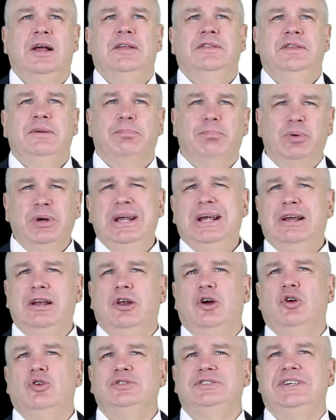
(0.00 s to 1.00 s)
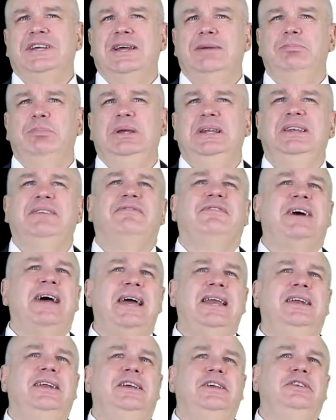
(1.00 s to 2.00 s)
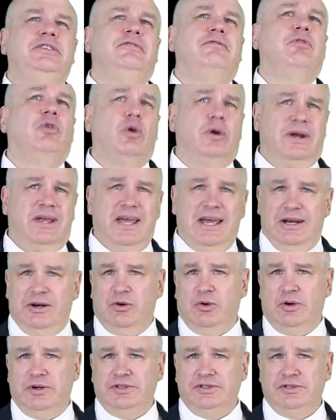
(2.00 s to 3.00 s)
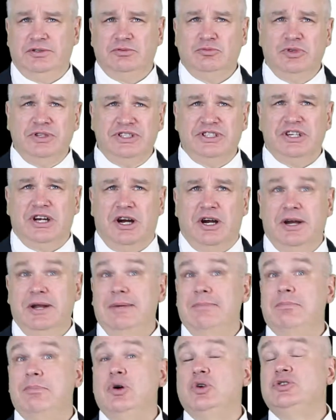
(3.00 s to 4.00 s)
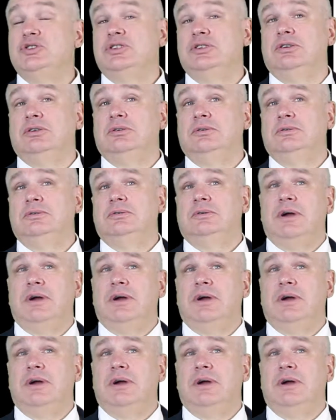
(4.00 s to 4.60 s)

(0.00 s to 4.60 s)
The pre-close can be divided into 4 categories, which are informational